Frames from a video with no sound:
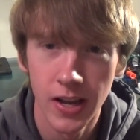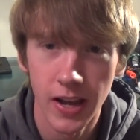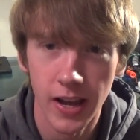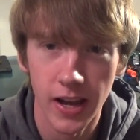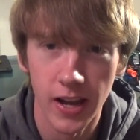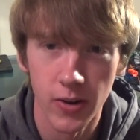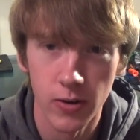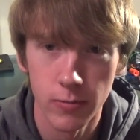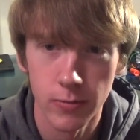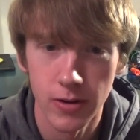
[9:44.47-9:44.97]

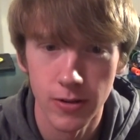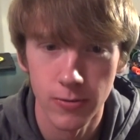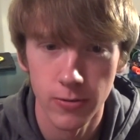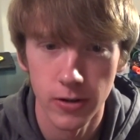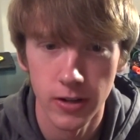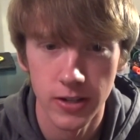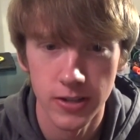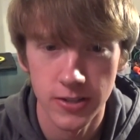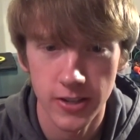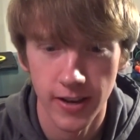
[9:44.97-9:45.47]
and one of my
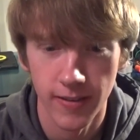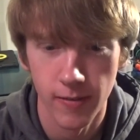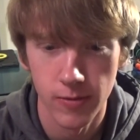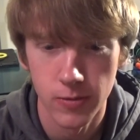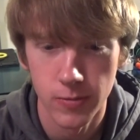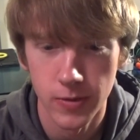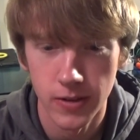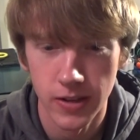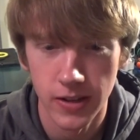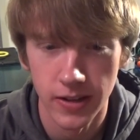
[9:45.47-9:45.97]
friends came up
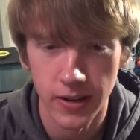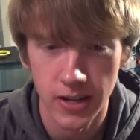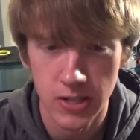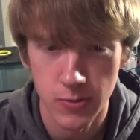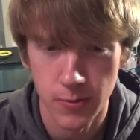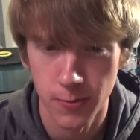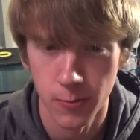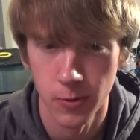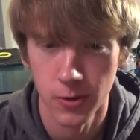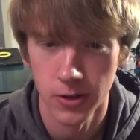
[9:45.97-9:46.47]
to me and asked
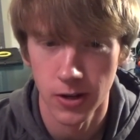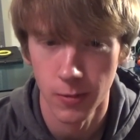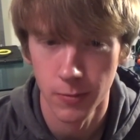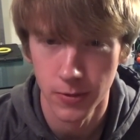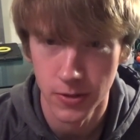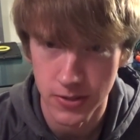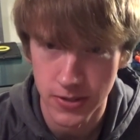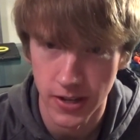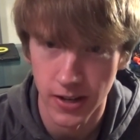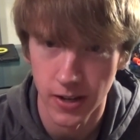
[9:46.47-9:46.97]
me if I wanted to come to
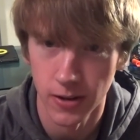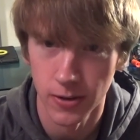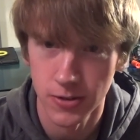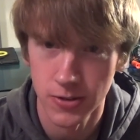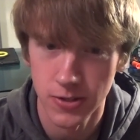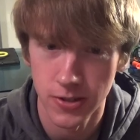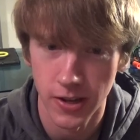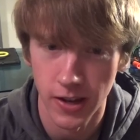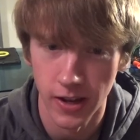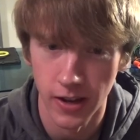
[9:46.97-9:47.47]
his
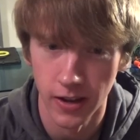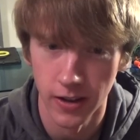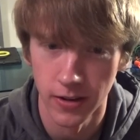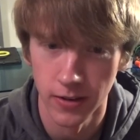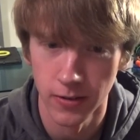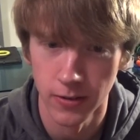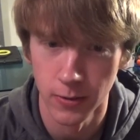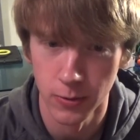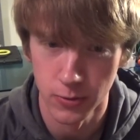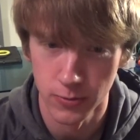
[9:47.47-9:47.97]
house,
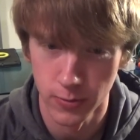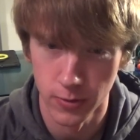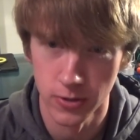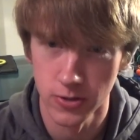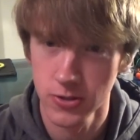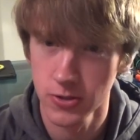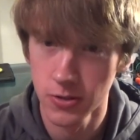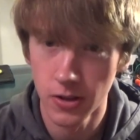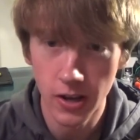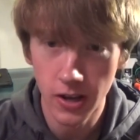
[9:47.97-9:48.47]
and it was for
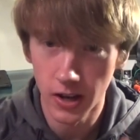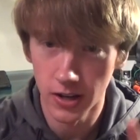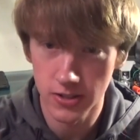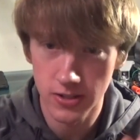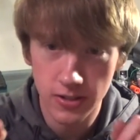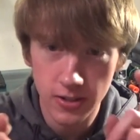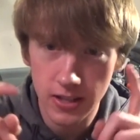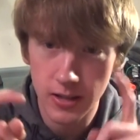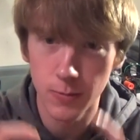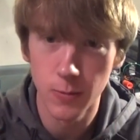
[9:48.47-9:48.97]
us a
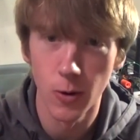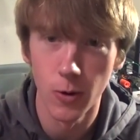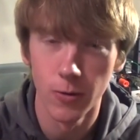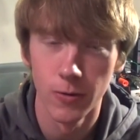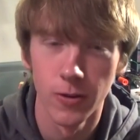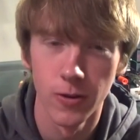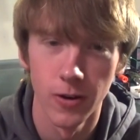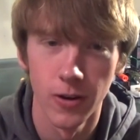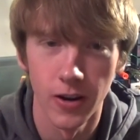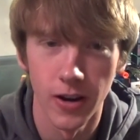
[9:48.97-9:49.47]

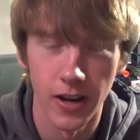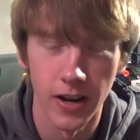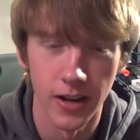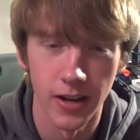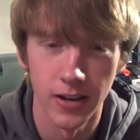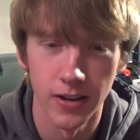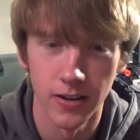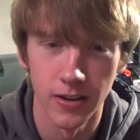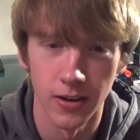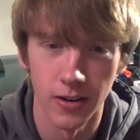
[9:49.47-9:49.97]
sleepover,
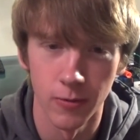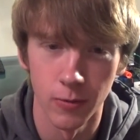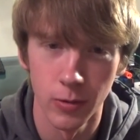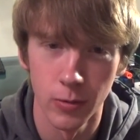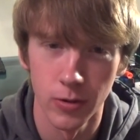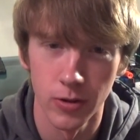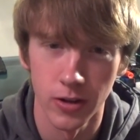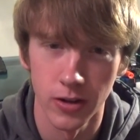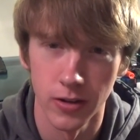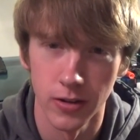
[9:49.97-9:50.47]
and we
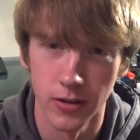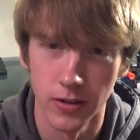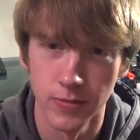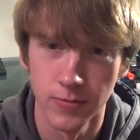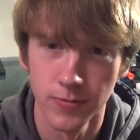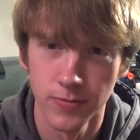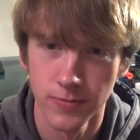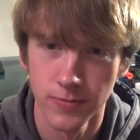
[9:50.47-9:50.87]
were gonna